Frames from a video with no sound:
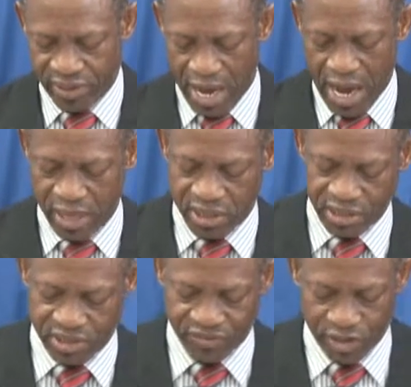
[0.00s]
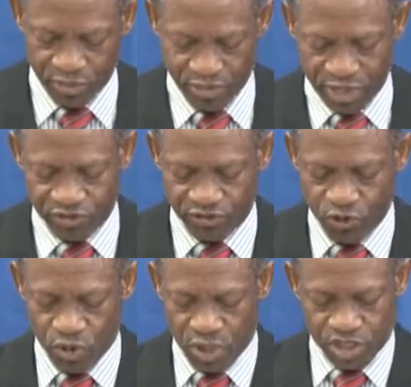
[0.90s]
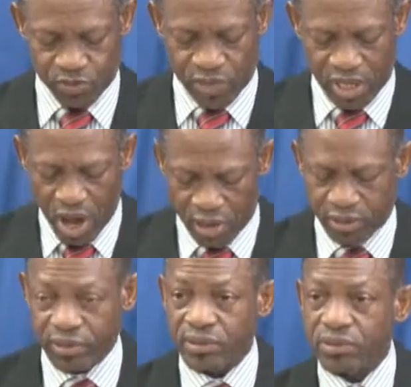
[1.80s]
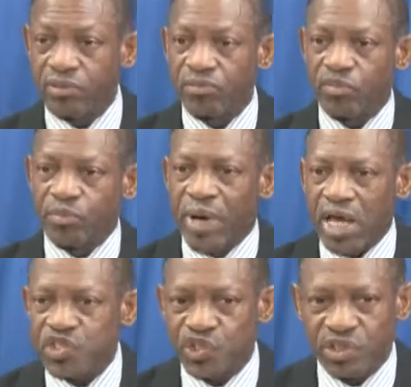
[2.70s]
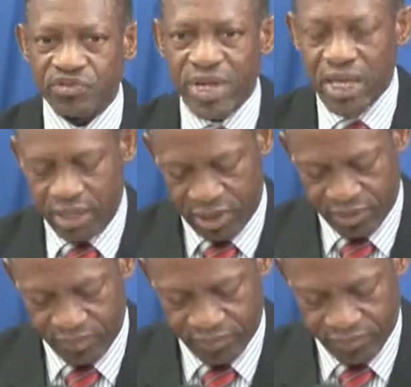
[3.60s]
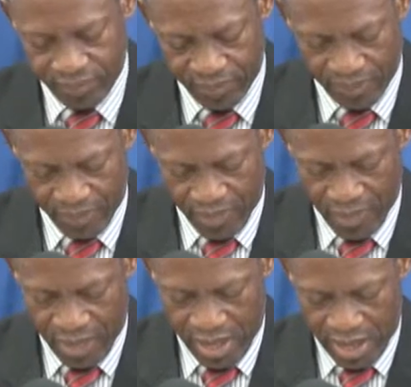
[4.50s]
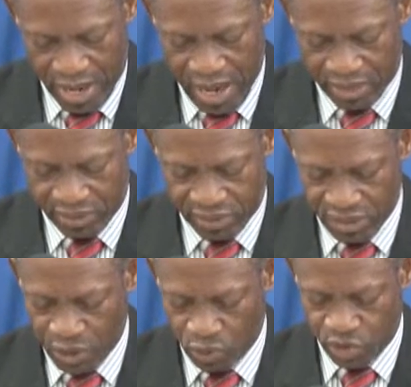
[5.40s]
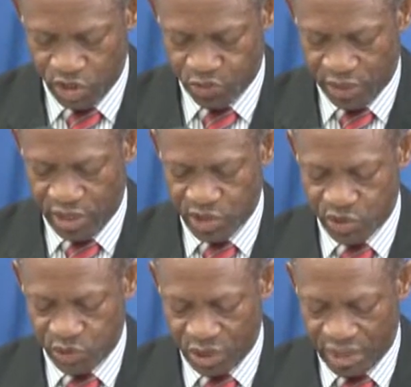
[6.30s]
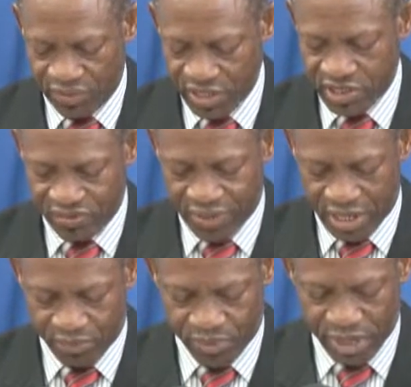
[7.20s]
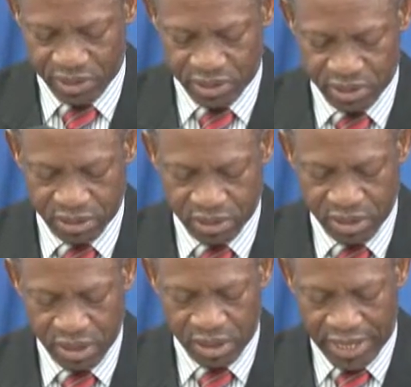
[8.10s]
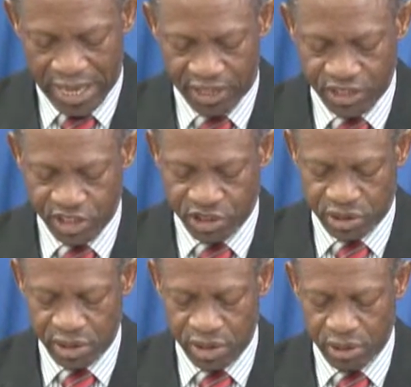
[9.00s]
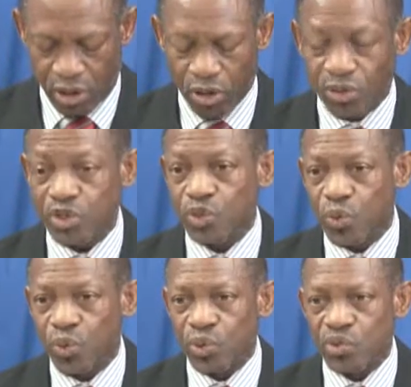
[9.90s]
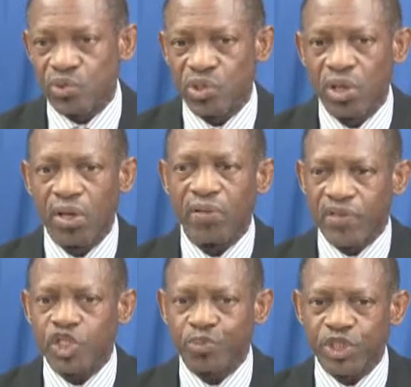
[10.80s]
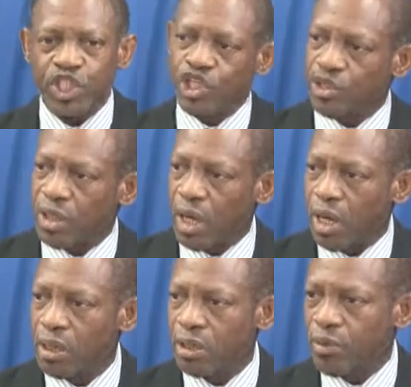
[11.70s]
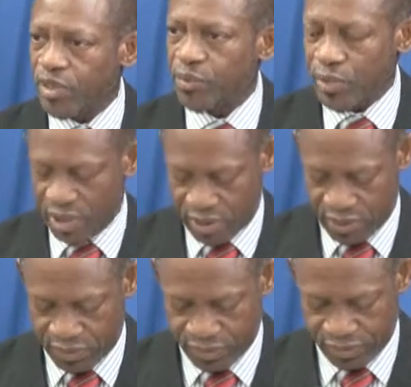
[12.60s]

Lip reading: the island's development focus beyond the Bastille Valley and the Southeast Peninsula. And this development, like Kitts-Nevis Hill, underscores this particular commitment.